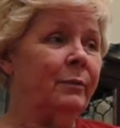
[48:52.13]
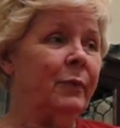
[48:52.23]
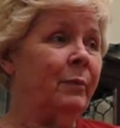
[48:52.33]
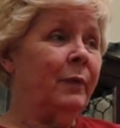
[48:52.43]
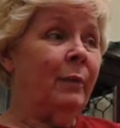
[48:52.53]

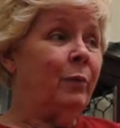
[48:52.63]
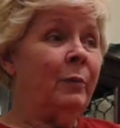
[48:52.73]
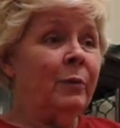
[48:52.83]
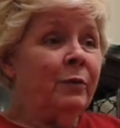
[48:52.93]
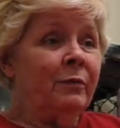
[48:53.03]
I
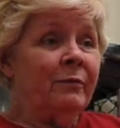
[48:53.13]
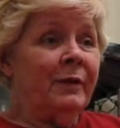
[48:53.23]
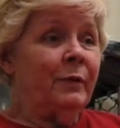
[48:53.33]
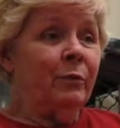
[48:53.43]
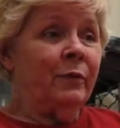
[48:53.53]
probably could have
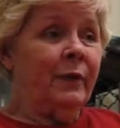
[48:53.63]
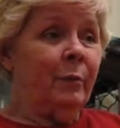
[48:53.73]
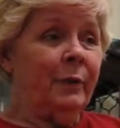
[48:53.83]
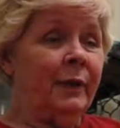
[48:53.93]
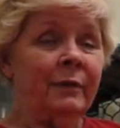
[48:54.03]
done it with
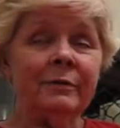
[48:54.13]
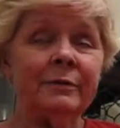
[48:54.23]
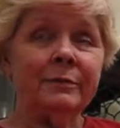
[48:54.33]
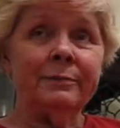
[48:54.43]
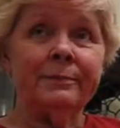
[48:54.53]
anybody
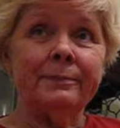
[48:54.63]
else.